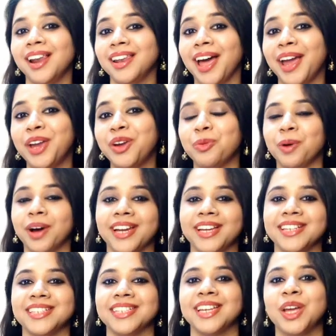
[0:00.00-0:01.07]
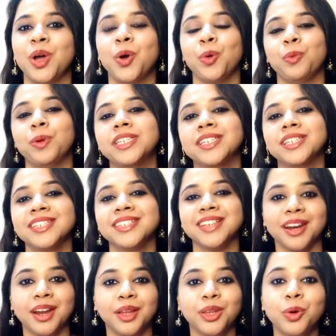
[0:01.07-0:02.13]
Likewise, which is
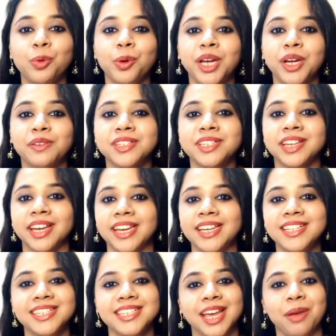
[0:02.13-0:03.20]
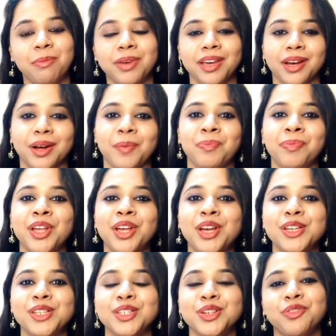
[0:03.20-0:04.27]
another way of saying same here.
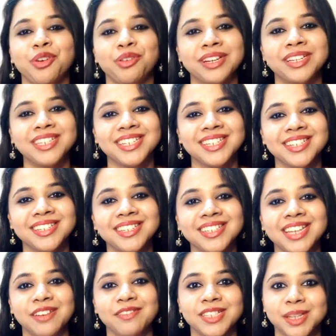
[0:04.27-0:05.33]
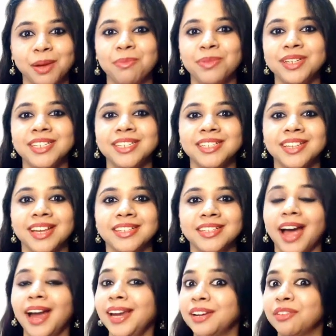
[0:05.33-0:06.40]
So for instance, if somebody
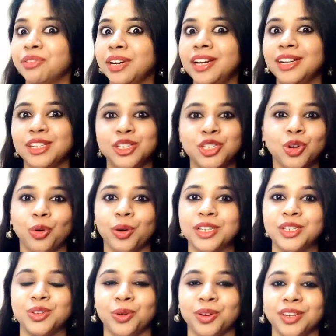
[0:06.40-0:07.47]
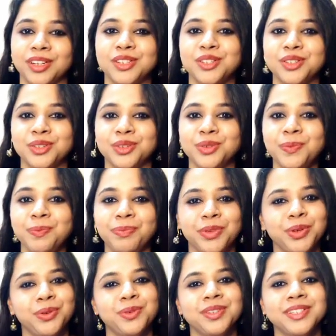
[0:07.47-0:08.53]
says, I really enjoy talking to you,
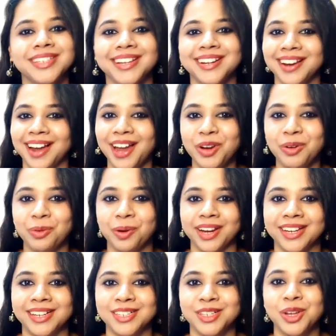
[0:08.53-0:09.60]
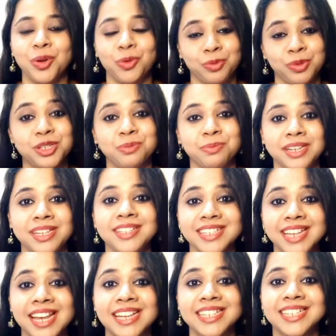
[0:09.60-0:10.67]
you could say likewise, which
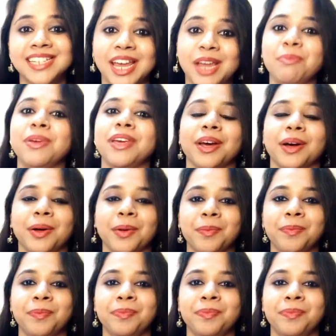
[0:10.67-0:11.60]
means same here.